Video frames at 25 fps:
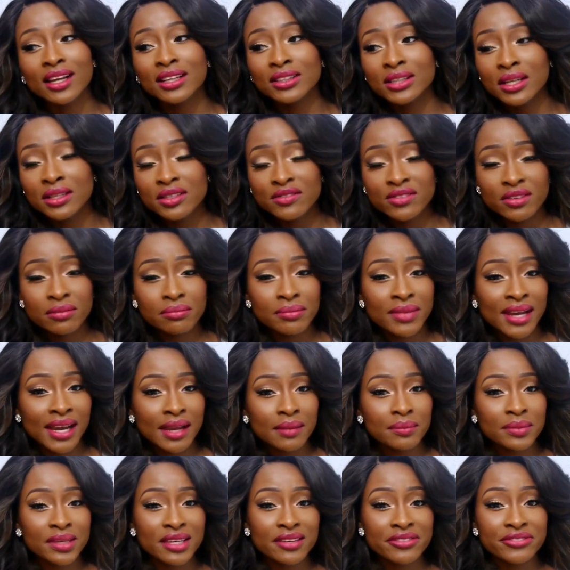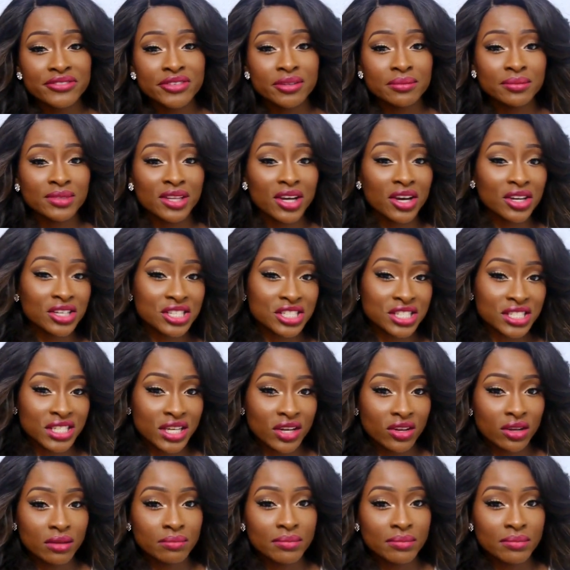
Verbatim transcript: a lot of them might be from last year